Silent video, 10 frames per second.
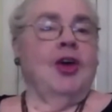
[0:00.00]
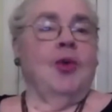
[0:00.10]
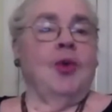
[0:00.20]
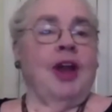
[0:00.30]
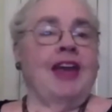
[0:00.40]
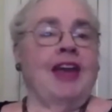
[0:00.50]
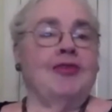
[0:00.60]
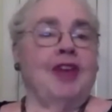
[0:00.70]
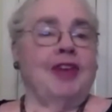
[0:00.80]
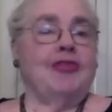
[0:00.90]
When I
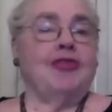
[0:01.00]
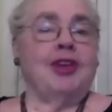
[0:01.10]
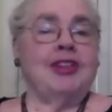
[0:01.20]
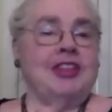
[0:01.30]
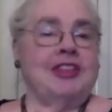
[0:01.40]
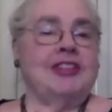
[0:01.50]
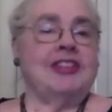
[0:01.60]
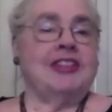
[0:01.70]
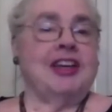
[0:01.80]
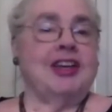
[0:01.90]
invite friends in
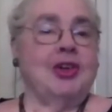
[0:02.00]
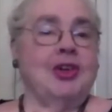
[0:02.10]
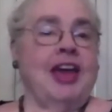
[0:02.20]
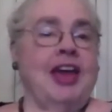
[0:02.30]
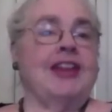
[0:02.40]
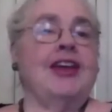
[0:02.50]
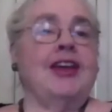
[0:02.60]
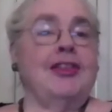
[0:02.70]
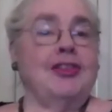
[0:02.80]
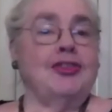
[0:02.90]
to take a look at it,
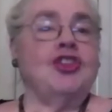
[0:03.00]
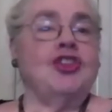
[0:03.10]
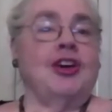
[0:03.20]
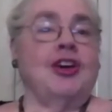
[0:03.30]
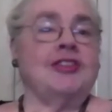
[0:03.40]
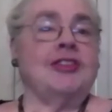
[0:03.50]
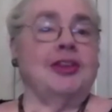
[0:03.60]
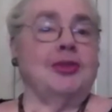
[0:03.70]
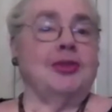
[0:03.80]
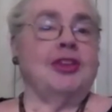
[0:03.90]
their jaws
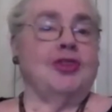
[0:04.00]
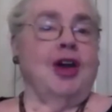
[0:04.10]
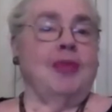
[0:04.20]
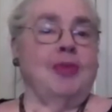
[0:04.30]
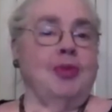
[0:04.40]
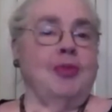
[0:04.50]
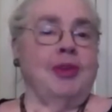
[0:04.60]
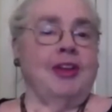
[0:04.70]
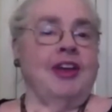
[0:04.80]
literally drop open.